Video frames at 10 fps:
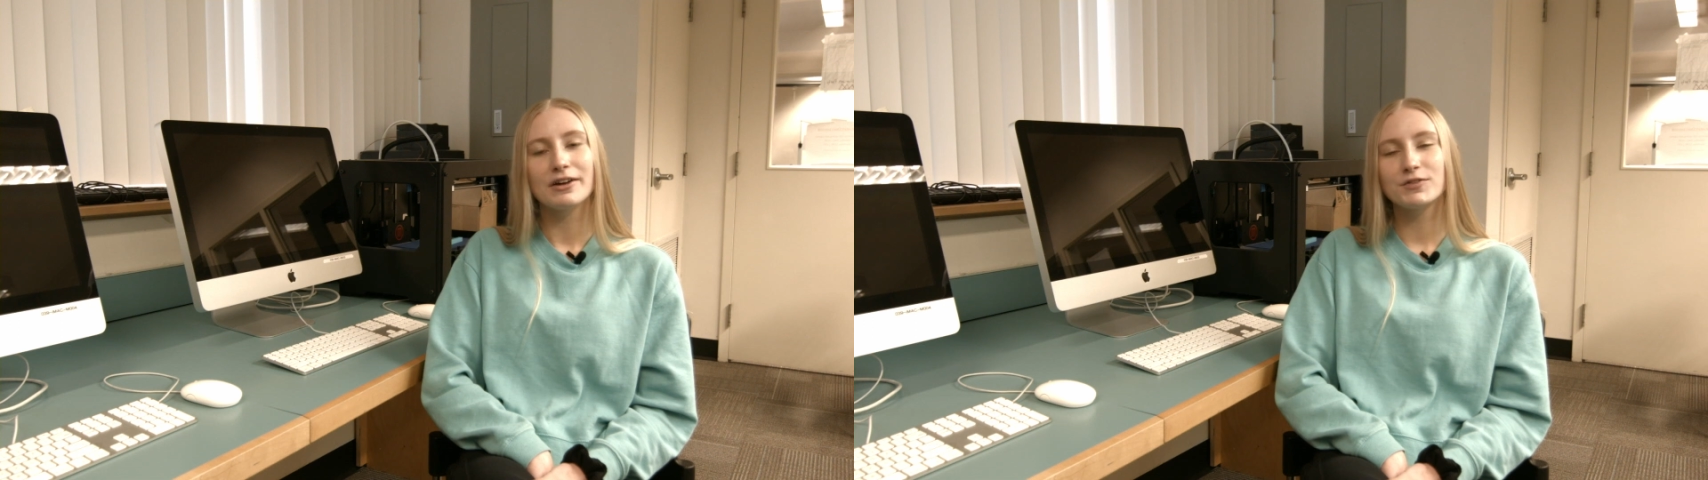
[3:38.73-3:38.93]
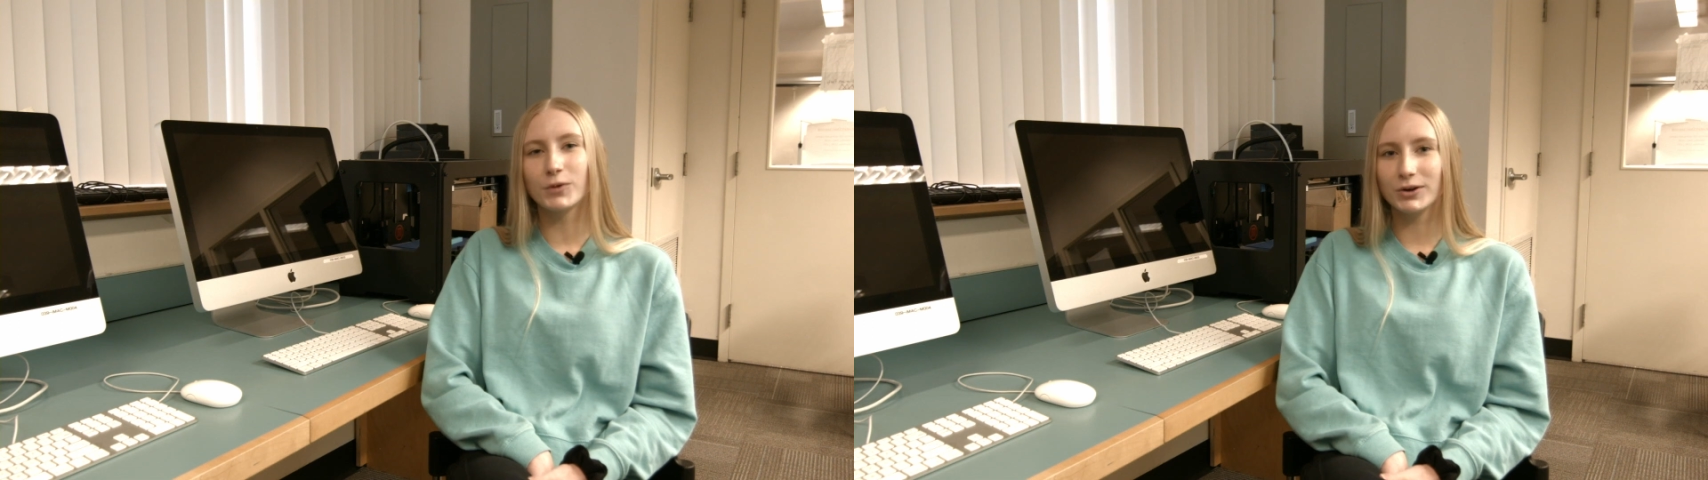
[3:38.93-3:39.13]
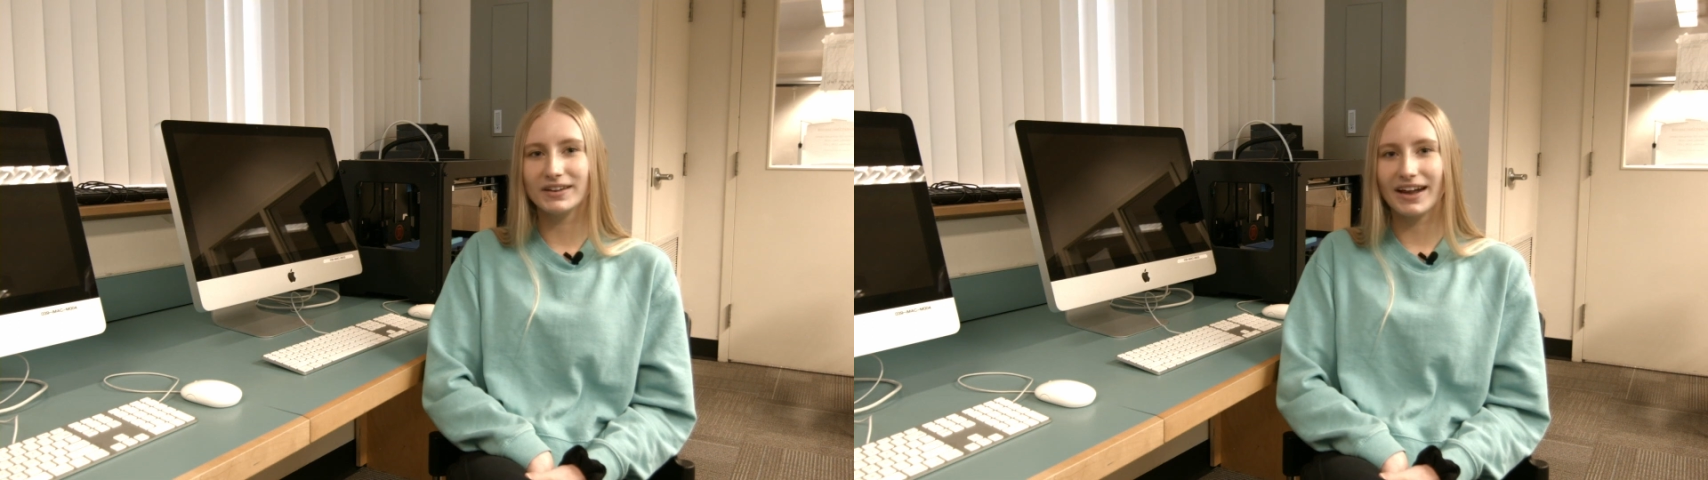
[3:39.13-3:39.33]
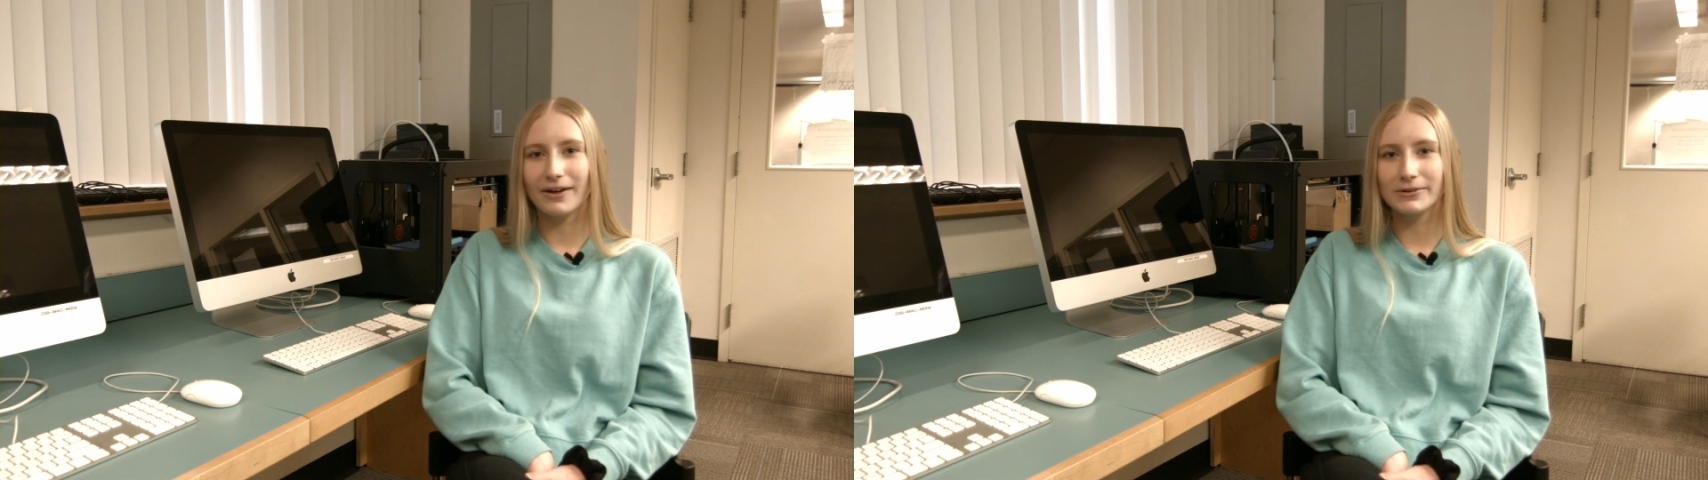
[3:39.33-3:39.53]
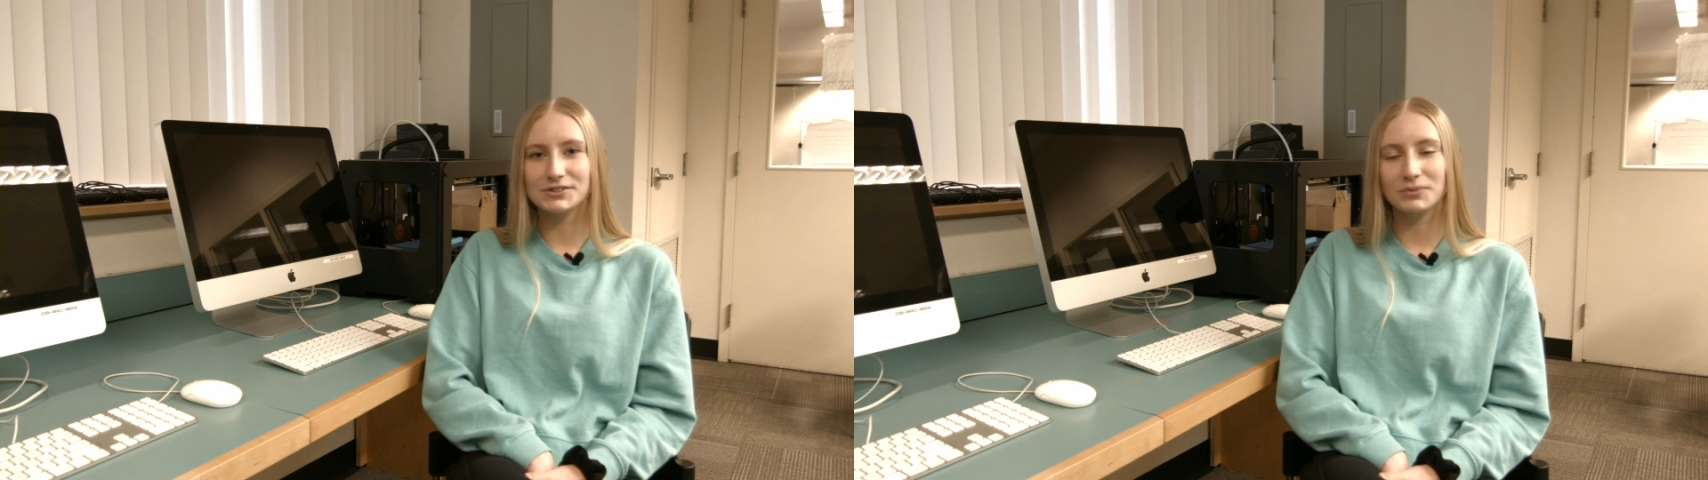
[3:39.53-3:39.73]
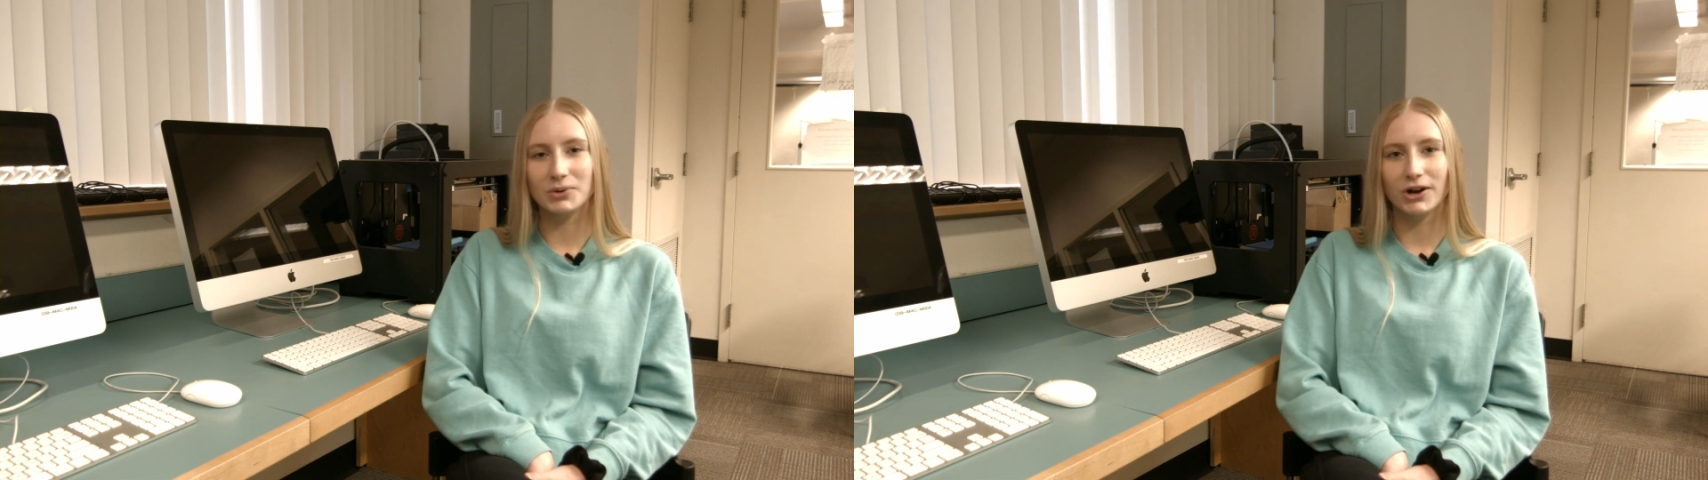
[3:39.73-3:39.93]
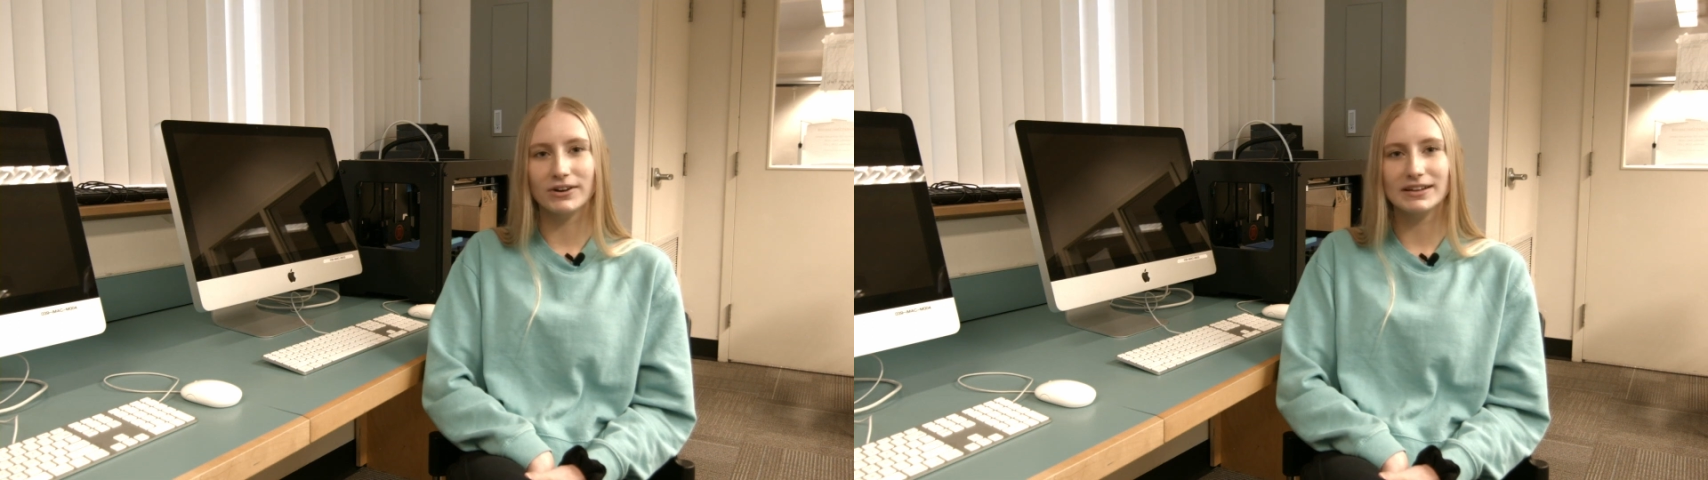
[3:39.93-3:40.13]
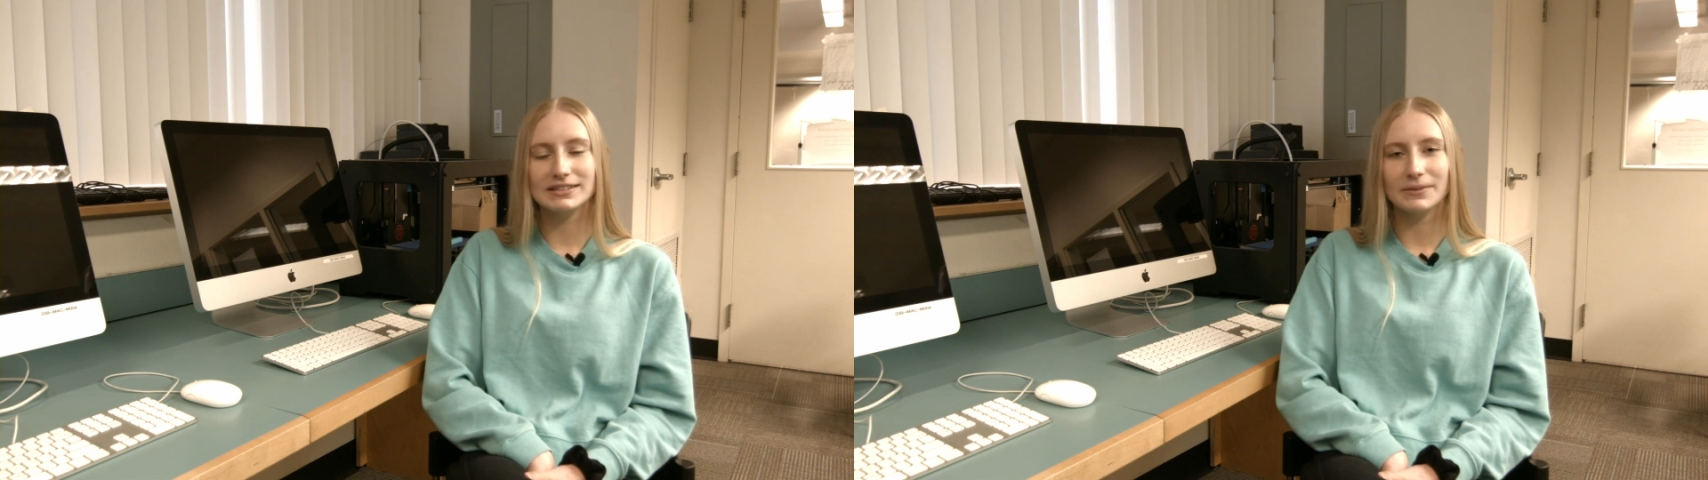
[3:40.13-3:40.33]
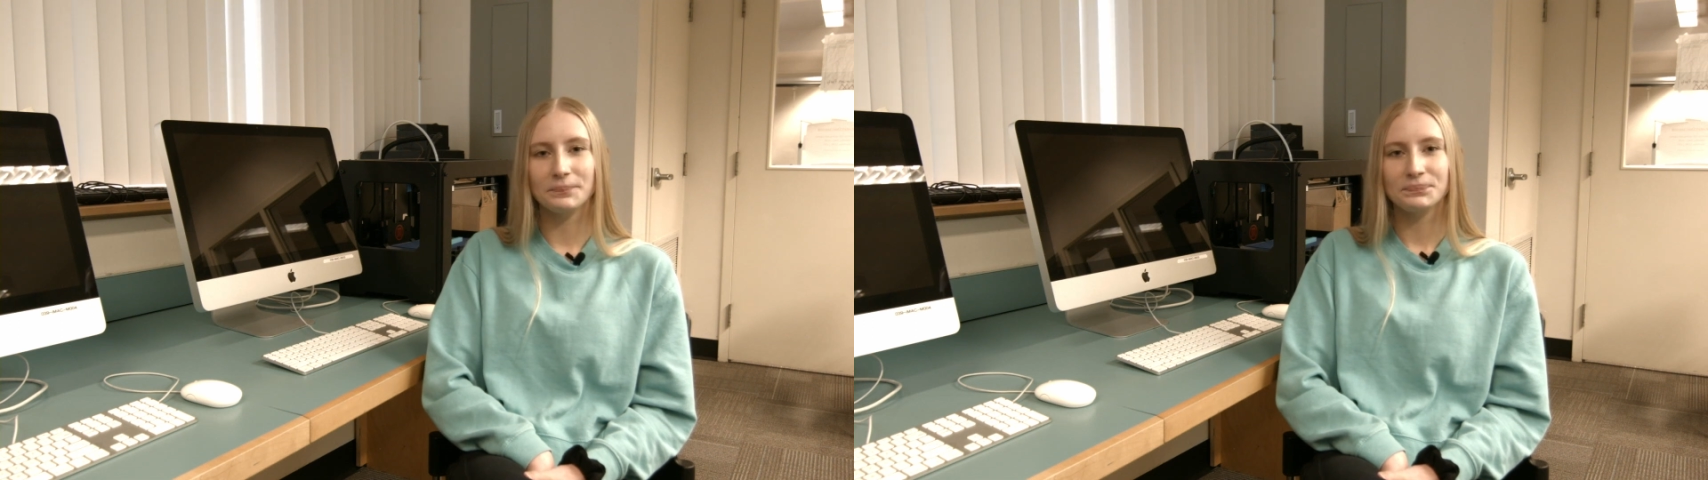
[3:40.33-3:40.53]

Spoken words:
40 hours of progress.